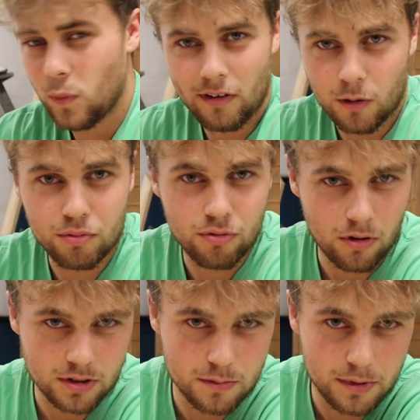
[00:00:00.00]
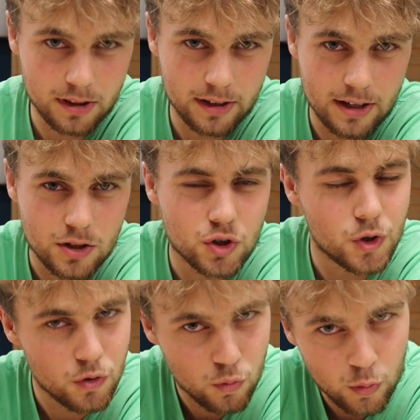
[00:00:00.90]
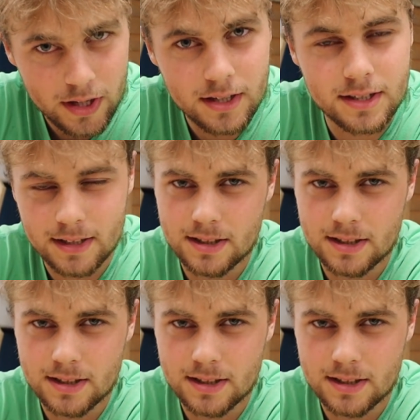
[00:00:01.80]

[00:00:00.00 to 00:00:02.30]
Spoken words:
We are approximately 2 weeks